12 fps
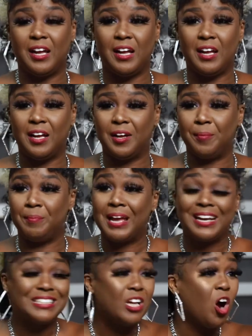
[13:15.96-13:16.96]
Uh,
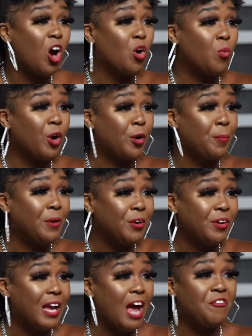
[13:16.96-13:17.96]
man, it's hard work,
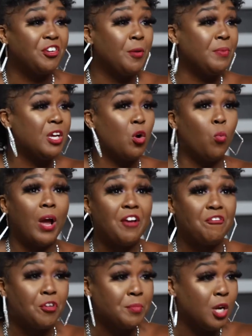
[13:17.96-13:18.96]
period. Having to be
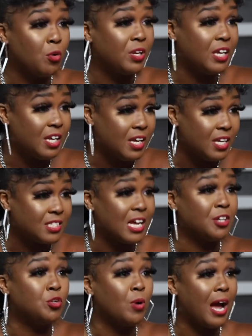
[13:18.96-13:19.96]
away from your kids.
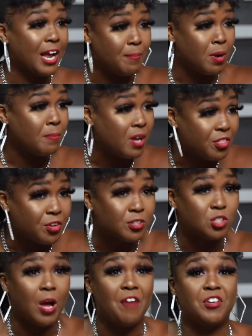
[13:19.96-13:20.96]
I do. I am a mother,
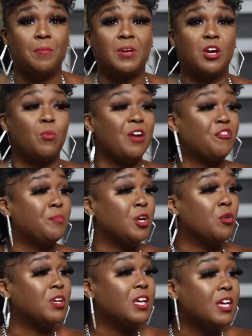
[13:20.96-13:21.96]
so having to be away from
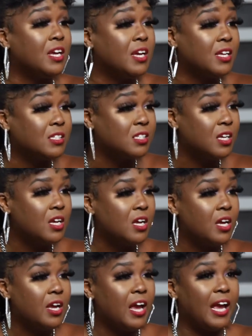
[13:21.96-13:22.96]
your kids
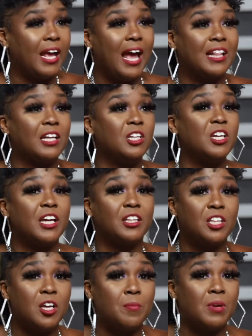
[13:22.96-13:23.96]
and have to look
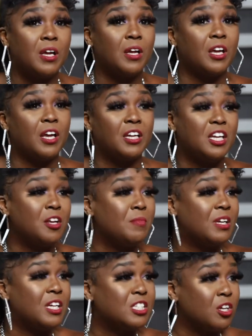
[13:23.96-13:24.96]
at them and, and get them
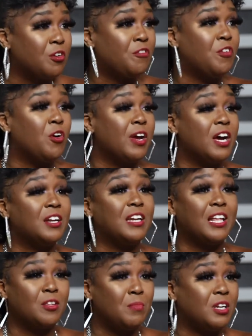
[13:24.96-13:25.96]
a kiss on the forehead and
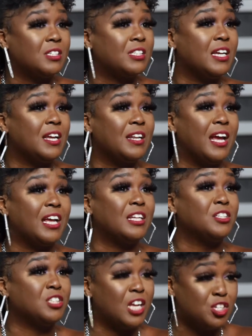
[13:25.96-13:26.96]
let them understand
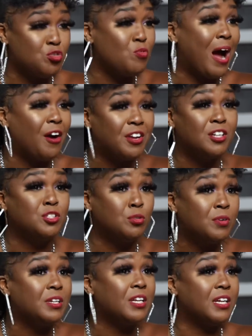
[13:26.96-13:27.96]
that, that you out here
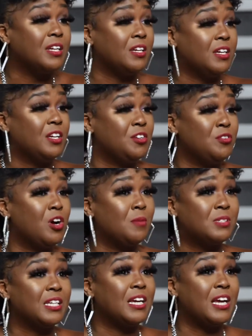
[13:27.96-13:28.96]
doing it, you know mm-hmm. what I'm
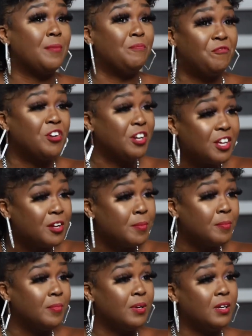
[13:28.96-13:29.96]
mm-hmm. saying, for
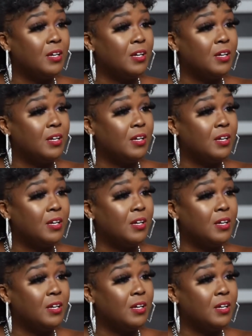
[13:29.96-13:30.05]
them.